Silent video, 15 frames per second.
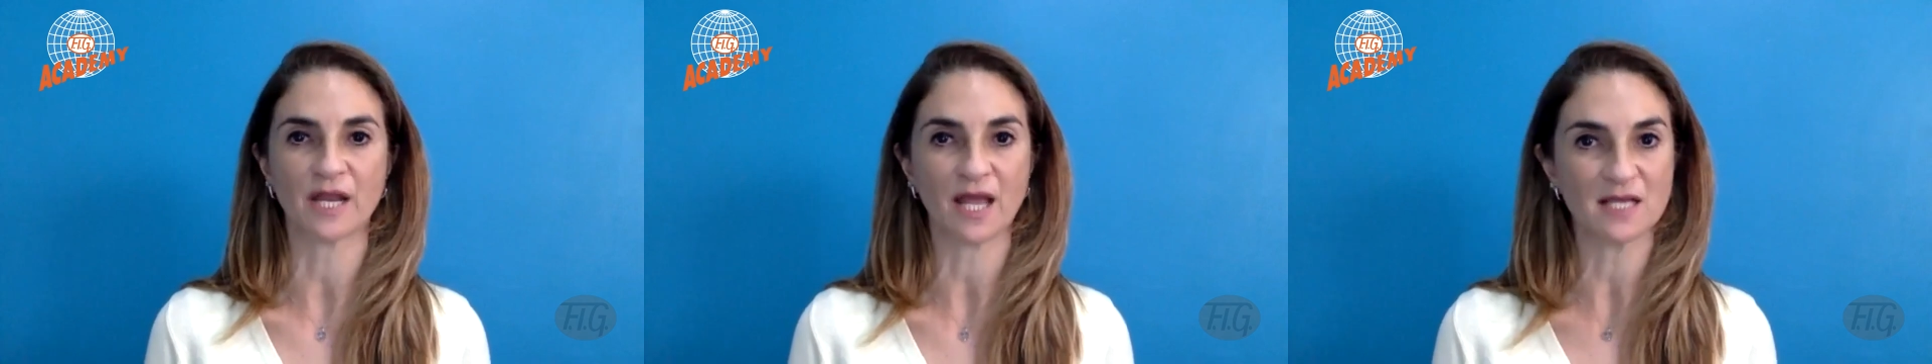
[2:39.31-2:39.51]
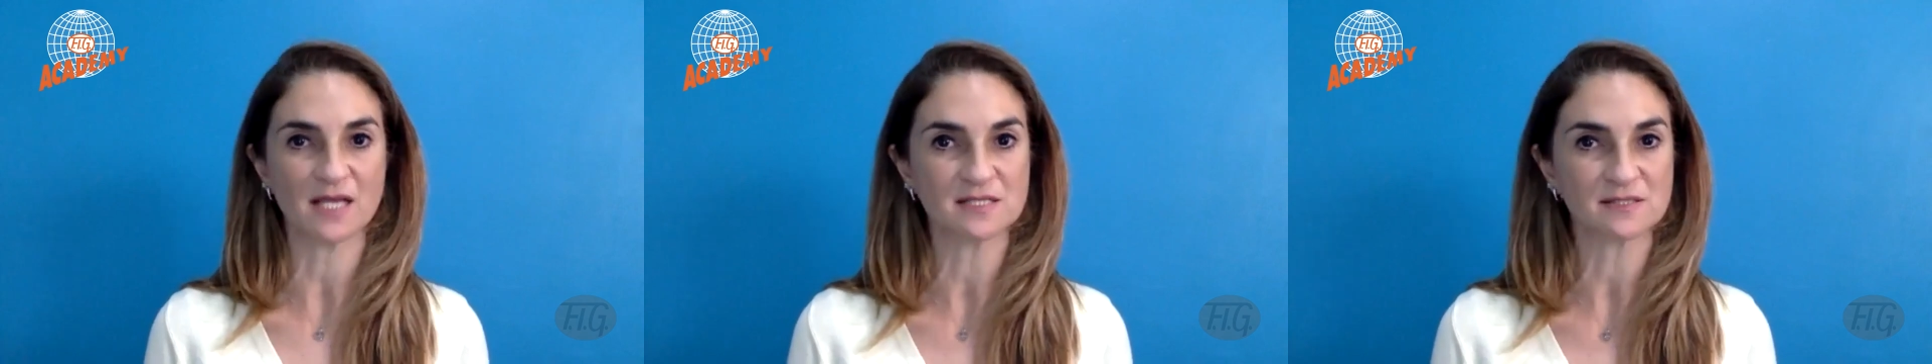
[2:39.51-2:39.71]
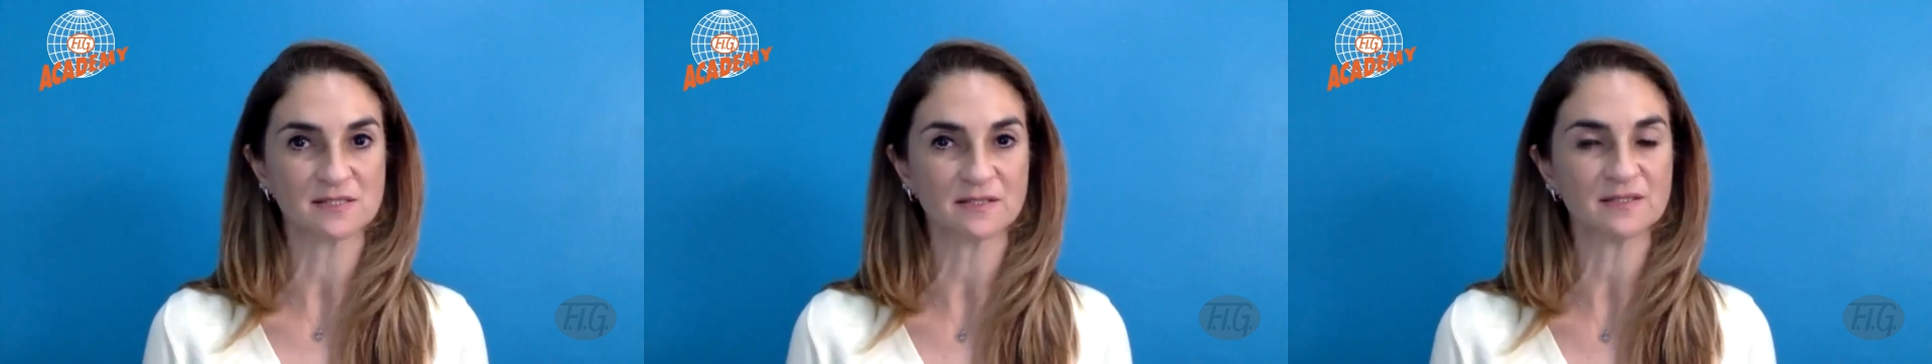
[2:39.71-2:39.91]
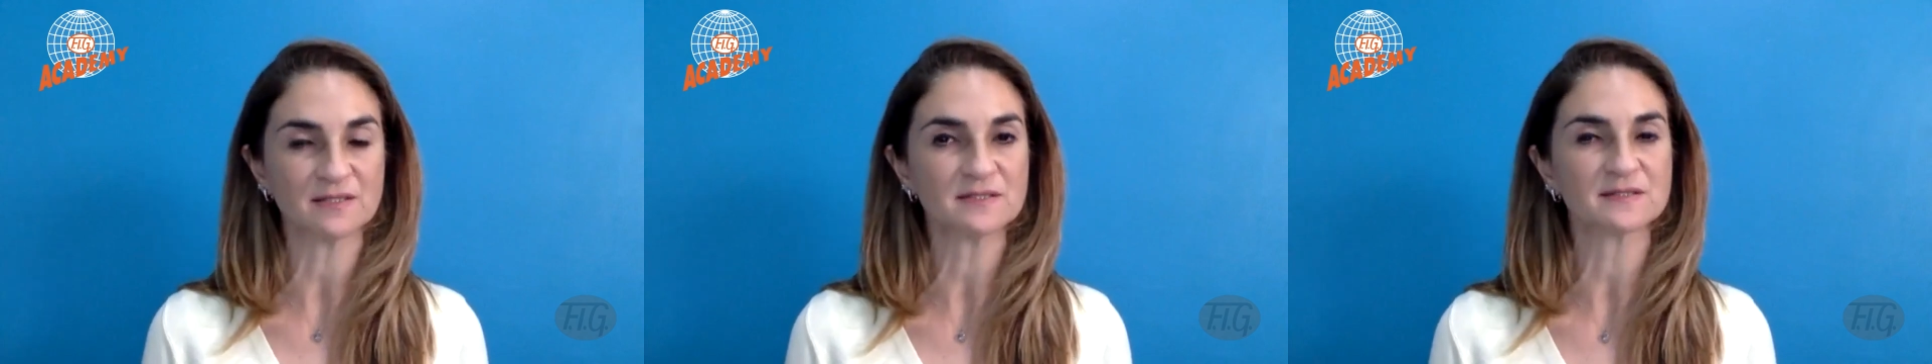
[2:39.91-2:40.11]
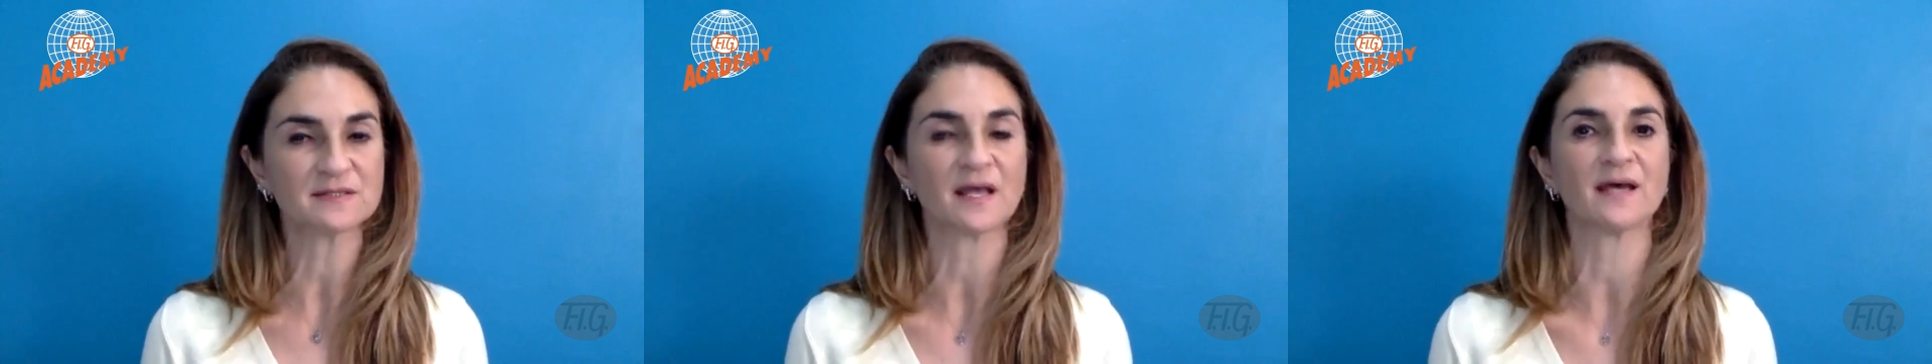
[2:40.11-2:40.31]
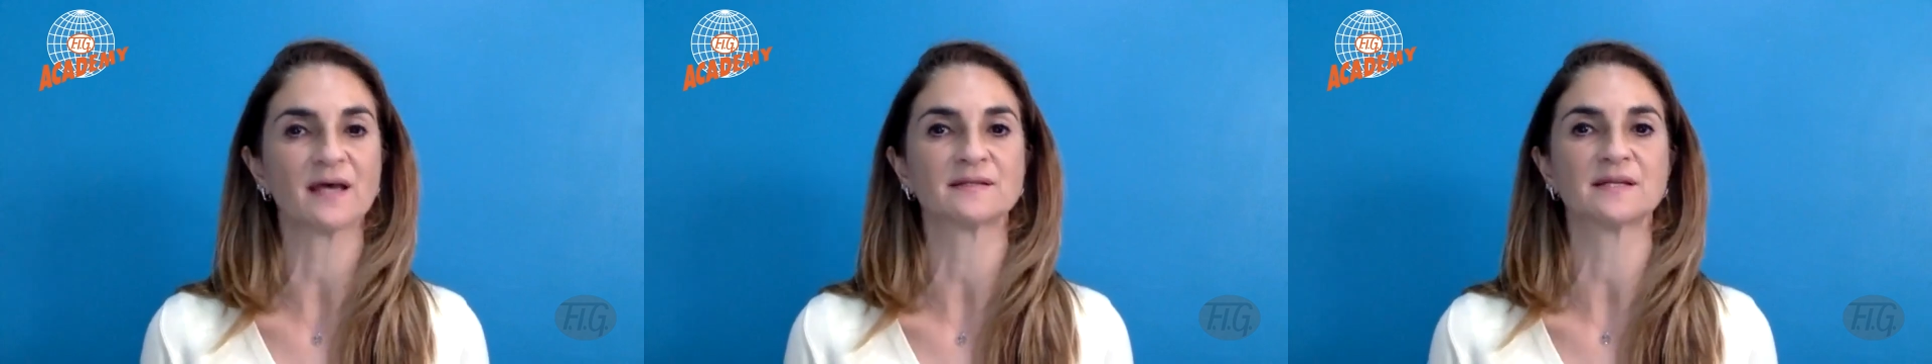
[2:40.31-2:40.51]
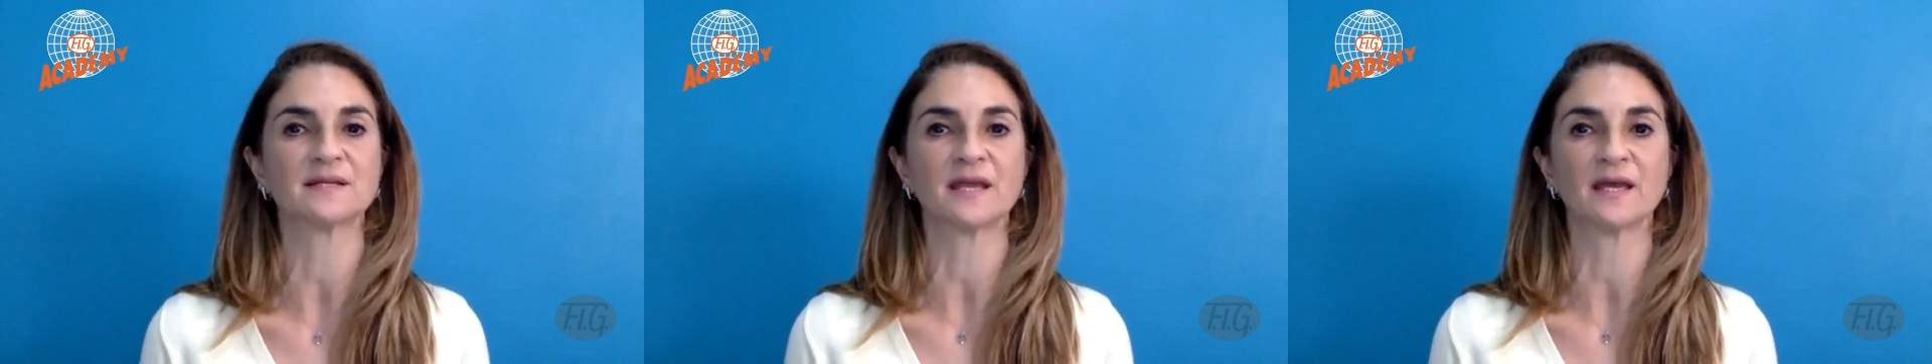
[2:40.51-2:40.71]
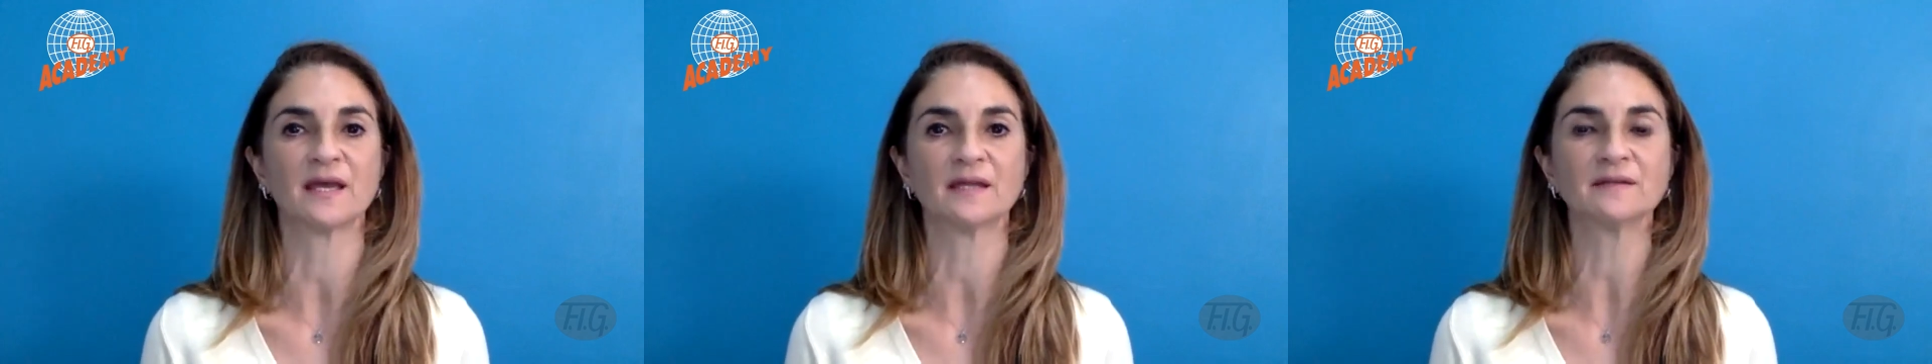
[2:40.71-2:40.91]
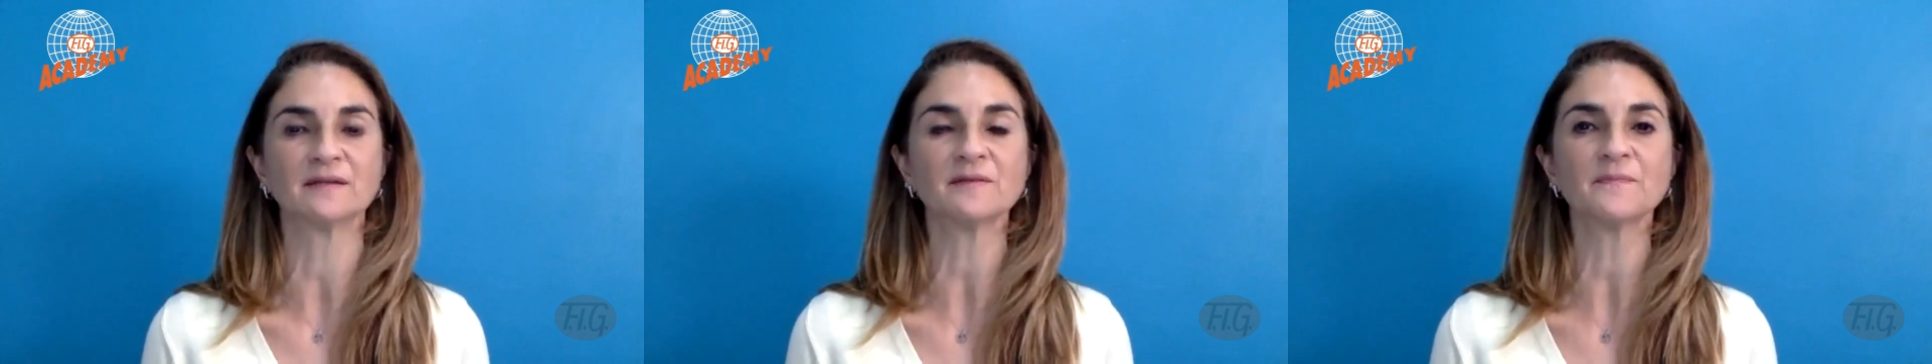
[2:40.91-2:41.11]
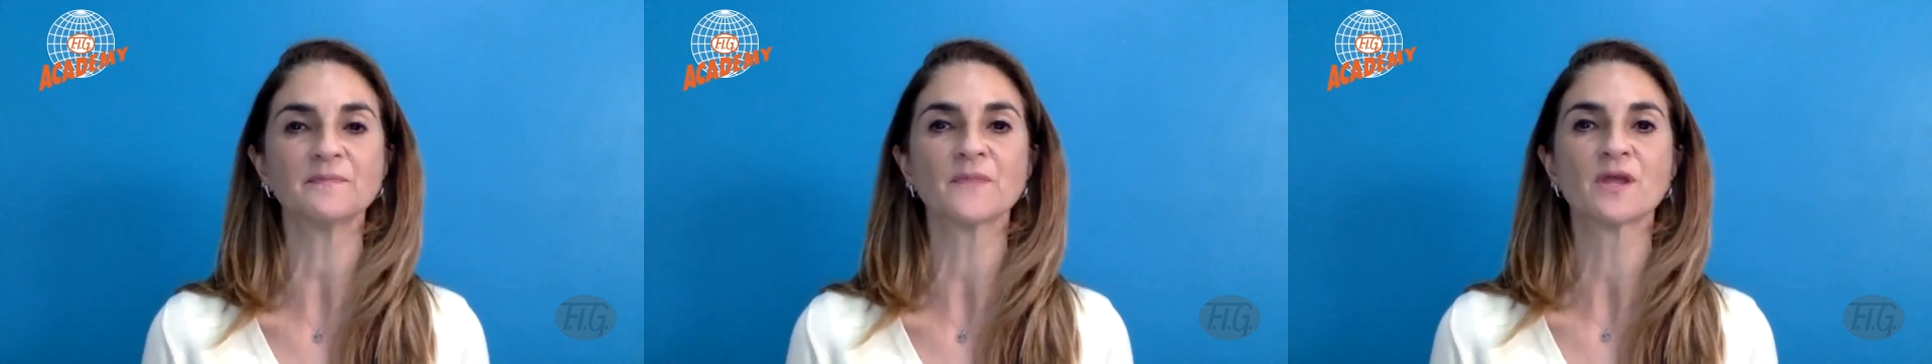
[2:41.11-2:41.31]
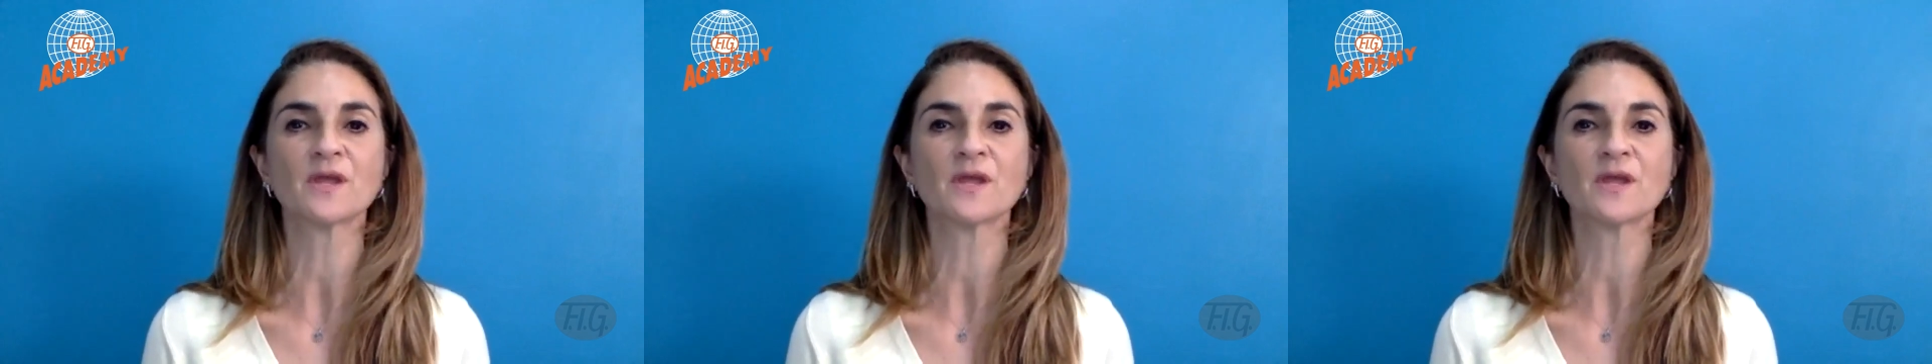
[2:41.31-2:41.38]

answers at the end.